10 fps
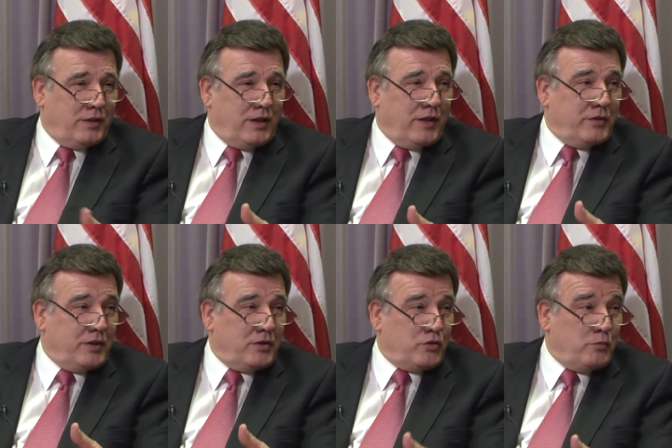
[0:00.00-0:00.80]
They're having
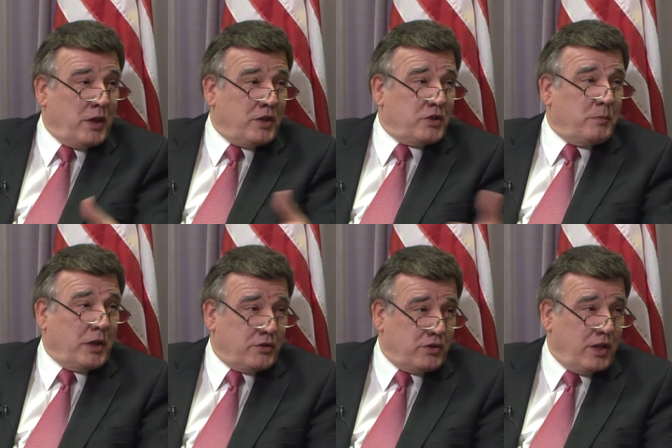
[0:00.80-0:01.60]
a tremendous
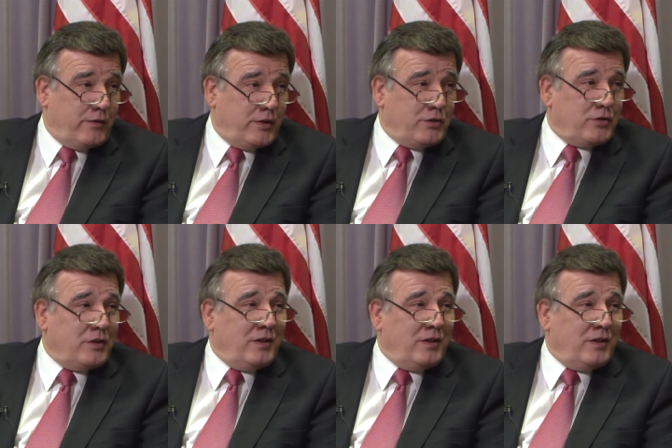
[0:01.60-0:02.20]
amount of savings.